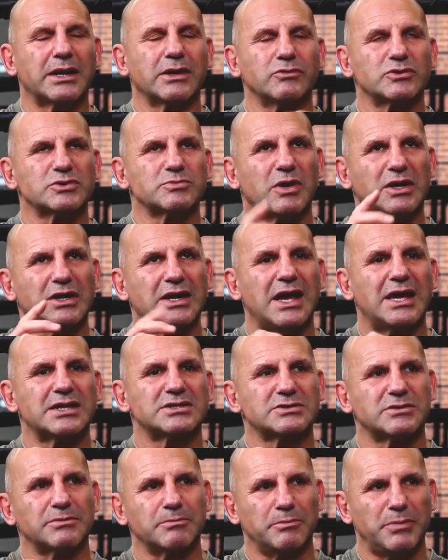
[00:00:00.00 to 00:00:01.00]
It was my
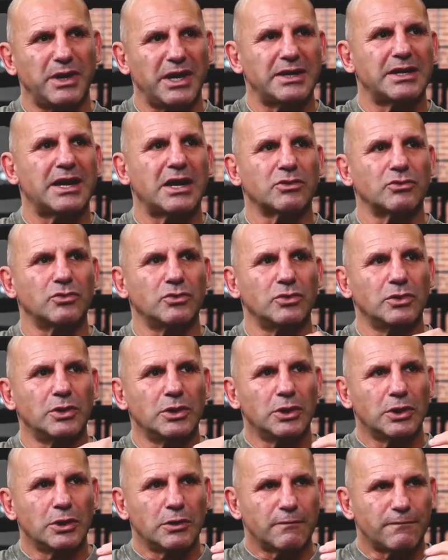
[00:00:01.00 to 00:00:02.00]
last bare knuckle
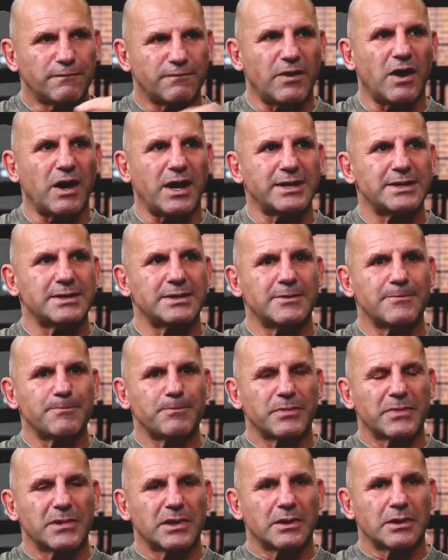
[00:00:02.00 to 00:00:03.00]
fight
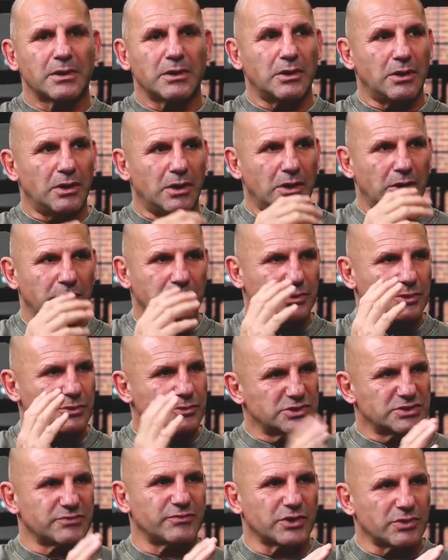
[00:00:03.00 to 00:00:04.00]
on Christopher